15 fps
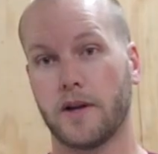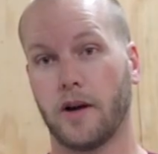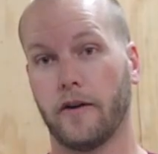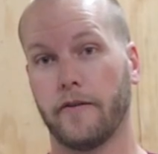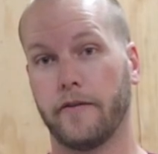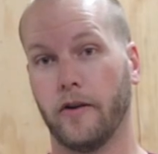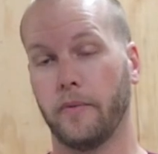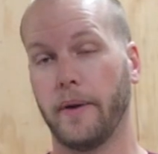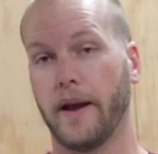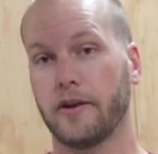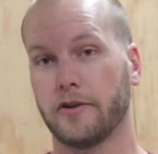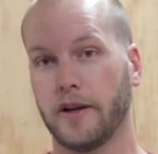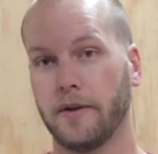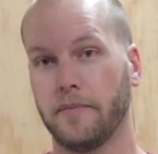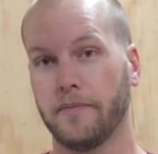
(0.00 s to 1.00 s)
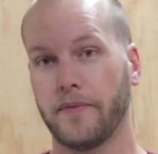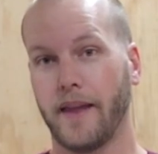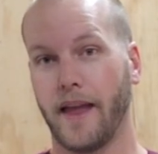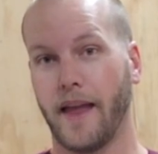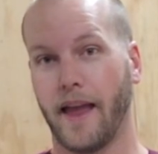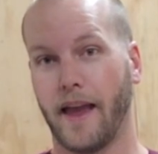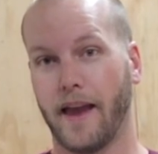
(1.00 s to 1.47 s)
our food pantry,
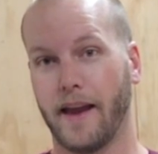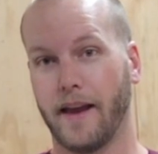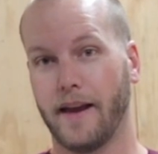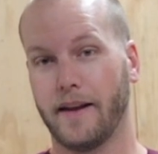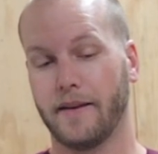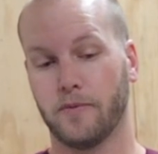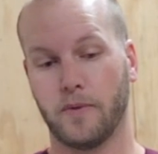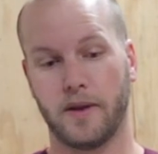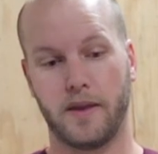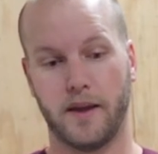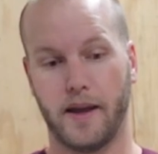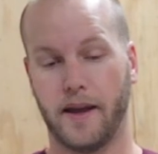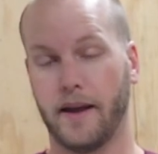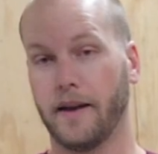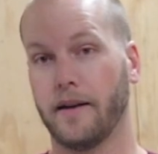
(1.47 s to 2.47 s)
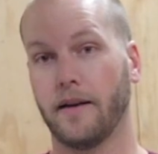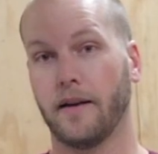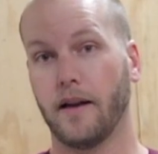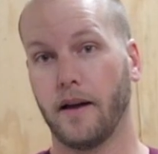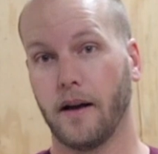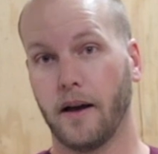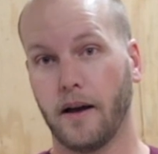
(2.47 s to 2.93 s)
and
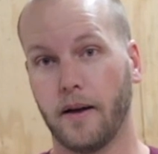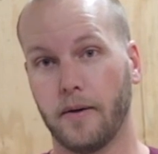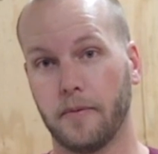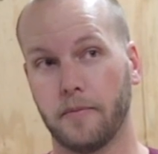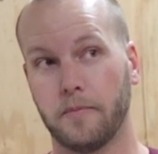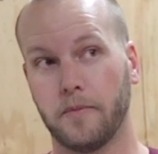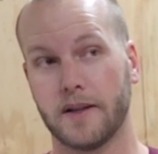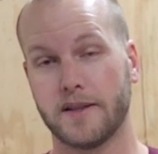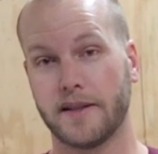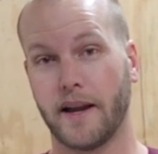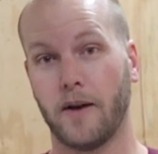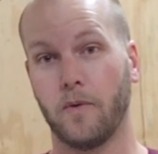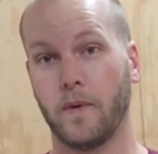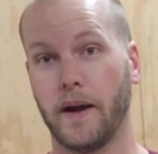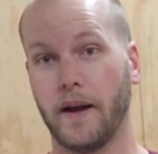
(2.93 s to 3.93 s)
within let's say a